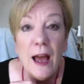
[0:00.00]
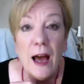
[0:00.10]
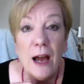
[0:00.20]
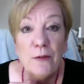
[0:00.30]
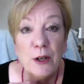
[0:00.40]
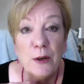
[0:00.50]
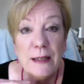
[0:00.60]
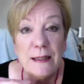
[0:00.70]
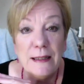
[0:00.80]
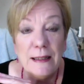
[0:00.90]
I've
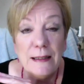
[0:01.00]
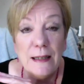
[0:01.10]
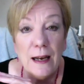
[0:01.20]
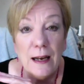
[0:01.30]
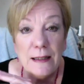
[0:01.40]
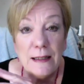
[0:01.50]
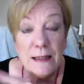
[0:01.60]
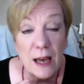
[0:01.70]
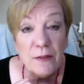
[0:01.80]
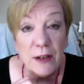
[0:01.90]
requested
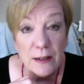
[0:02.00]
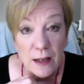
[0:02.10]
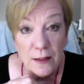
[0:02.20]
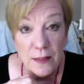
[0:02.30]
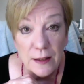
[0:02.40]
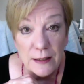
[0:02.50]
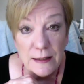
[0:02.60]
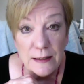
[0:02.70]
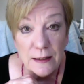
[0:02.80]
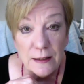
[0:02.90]
7
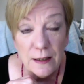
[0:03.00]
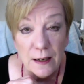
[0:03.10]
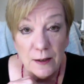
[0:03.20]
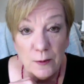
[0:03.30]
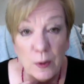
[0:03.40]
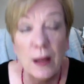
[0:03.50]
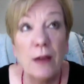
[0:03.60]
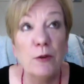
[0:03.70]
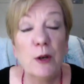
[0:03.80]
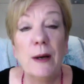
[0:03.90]
this,
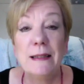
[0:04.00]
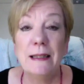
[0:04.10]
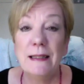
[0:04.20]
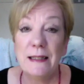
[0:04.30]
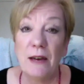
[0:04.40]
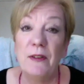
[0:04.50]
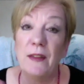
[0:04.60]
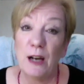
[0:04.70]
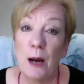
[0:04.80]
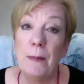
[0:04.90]
I've requested 7
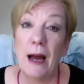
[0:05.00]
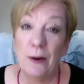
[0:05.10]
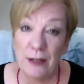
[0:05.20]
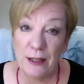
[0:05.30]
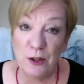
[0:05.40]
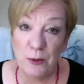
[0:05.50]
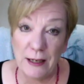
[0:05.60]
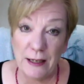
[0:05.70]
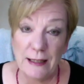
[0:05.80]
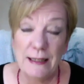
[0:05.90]
that come out in
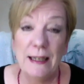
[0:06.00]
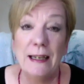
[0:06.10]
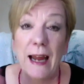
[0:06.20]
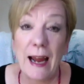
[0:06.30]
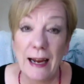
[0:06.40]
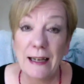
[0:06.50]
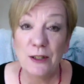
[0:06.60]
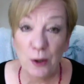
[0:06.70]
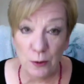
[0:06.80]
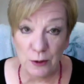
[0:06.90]
2019,
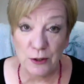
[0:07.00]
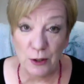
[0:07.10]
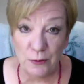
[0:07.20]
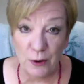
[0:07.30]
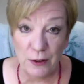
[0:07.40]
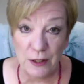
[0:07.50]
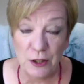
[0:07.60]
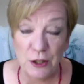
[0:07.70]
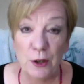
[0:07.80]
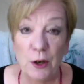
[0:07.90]
8 total so far
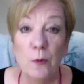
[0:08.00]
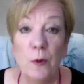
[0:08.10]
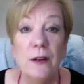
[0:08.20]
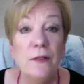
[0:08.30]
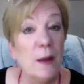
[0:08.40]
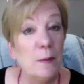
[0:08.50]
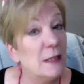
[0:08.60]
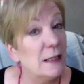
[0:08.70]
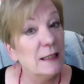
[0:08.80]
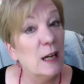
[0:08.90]
this year. One of them
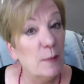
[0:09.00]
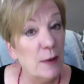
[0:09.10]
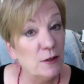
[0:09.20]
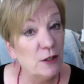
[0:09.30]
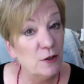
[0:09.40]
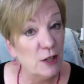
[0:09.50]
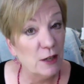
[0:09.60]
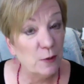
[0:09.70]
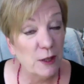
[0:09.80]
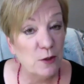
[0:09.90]
doesn't come out till
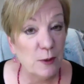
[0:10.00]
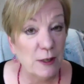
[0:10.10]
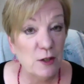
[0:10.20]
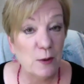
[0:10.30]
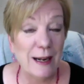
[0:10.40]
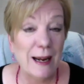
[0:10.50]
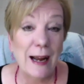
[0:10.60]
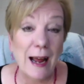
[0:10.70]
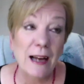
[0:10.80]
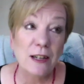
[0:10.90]
January 2020.
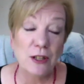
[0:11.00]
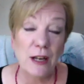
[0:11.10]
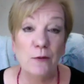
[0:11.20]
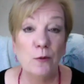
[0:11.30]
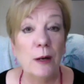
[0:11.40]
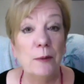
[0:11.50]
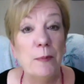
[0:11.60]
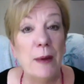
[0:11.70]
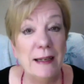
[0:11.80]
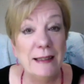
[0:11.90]
And I actually have one
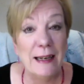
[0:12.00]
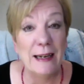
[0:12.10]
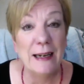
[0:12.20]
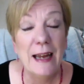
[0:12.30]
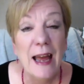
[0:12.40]
pending,